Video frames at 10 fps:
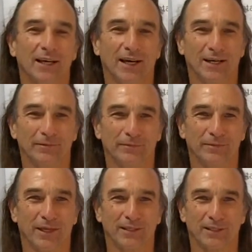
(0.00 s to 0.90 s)

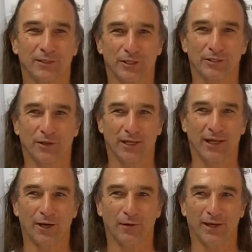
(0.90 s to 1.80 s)
And so just to
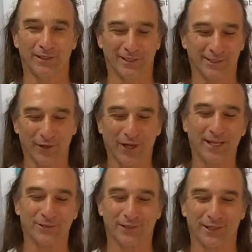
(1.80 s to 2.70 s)
allow, and so I
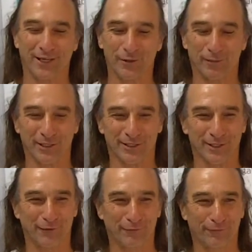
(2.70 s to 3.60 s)
had to allow
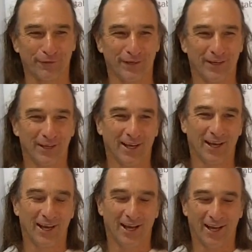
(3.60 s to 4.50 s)
myself
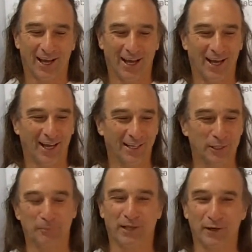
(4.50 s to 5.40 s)

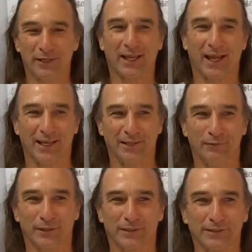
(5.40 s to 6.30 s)
to be okay
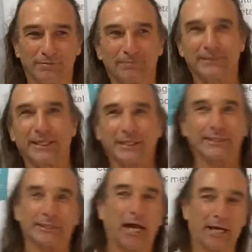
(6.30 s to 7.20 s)
with getting
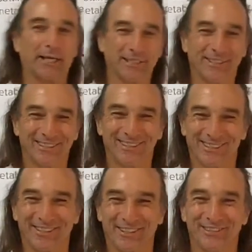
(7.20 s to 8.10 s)
stuck,
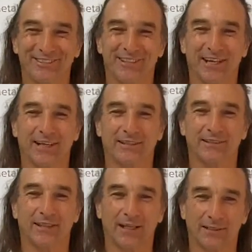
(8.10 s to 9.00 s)
you know,
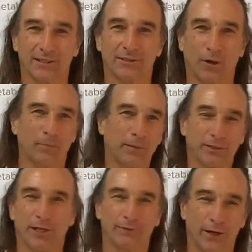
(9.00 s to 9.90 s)
and just not beat
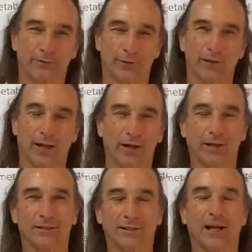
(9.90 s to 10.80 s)
myself up for it.
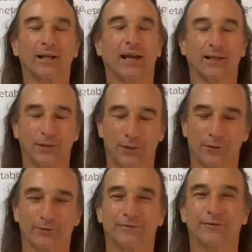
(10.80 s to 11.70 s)
I was like, okay,
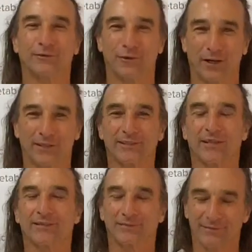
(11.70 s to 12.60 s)
cool, all right,
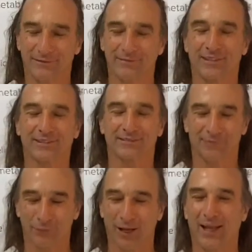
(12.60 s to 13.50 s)
so just
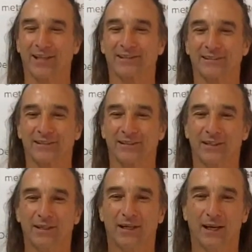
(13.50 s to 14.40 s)
relax,
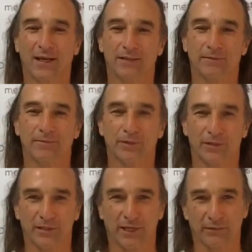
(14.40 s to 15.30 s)

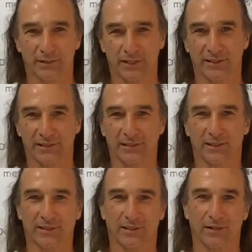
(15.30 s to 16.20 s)
because I have a
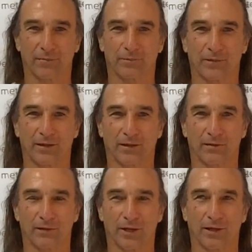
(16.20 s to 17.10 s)
tendency to, you know,
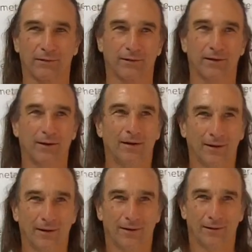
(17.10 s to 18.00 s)
like,
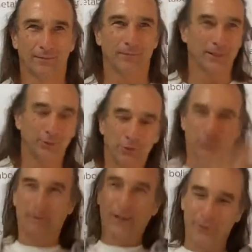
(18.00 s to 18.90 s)
make a
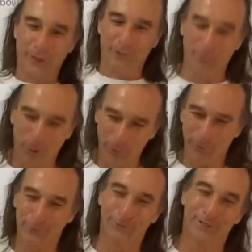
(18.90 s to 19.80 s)
huge mountain out of a
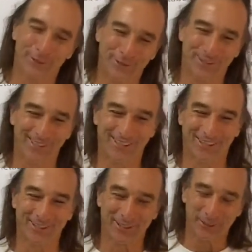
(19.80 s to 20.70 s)
molehill. So, you
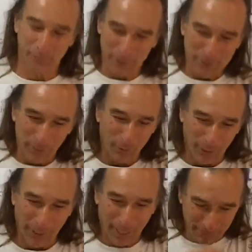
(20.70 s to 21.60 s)
know, and so one small
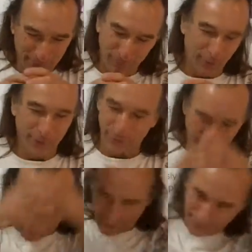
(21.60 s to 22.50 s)
thing happens, focus
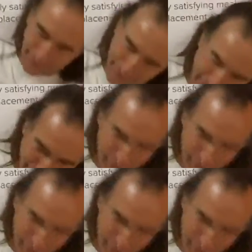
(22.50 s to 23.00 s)
on that and it takes